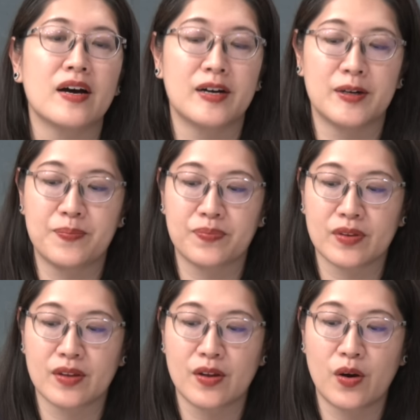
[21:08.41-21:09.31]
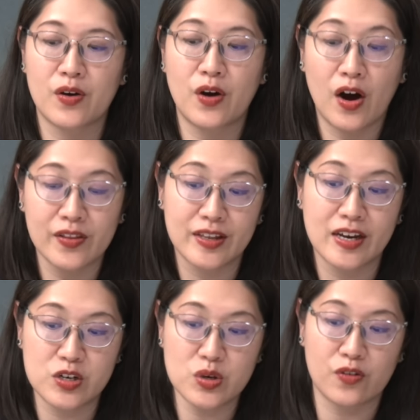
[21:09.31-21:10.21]
on
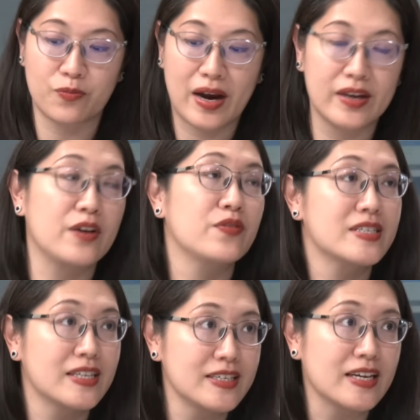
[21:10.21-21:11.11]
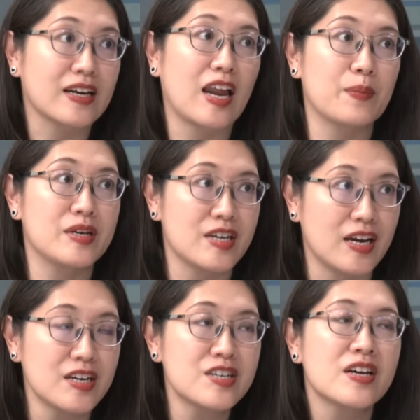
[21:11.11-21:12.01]
the issue of biodiversity and climate
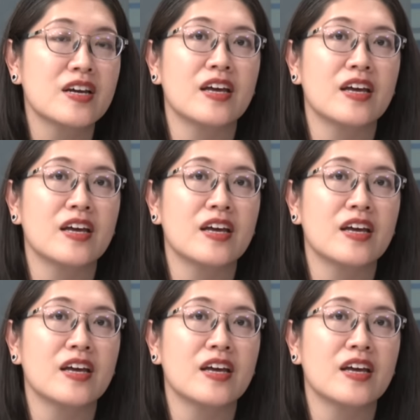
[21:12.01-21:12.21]
change,